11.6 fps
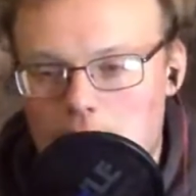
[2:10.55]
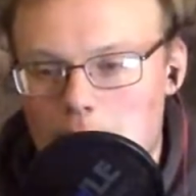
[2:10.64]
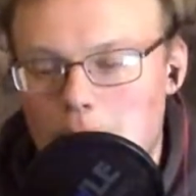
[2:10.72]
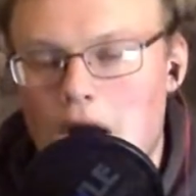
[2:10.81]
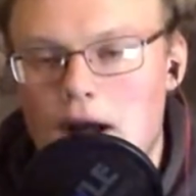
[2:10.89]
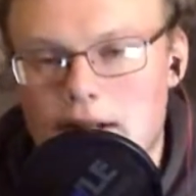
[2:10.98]

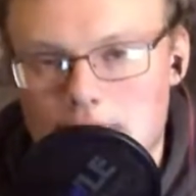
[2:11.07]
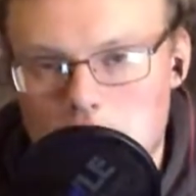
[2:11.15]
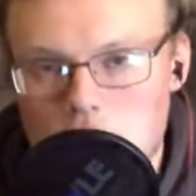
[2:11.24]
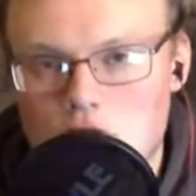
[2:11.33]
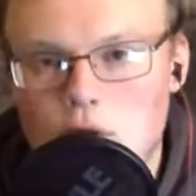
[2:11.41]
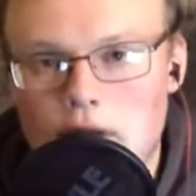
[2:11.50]
They brought in
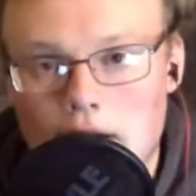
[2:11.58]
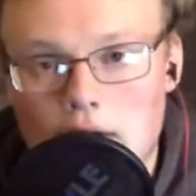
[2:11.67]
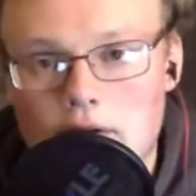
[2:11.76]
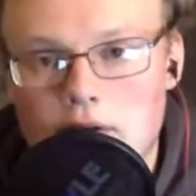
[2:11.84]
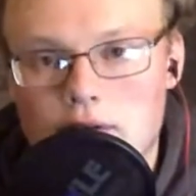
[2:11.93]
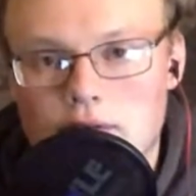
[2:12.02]
these new
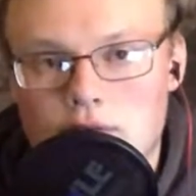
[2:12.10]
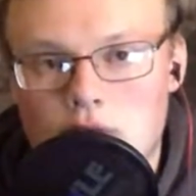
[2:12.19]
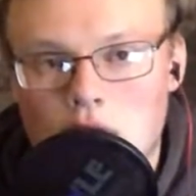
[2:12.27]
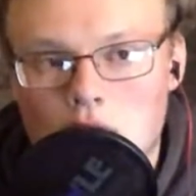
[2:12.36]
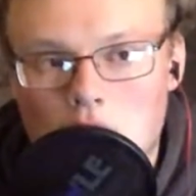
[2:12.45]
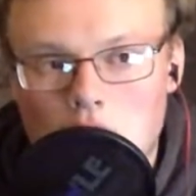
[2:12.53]
characters,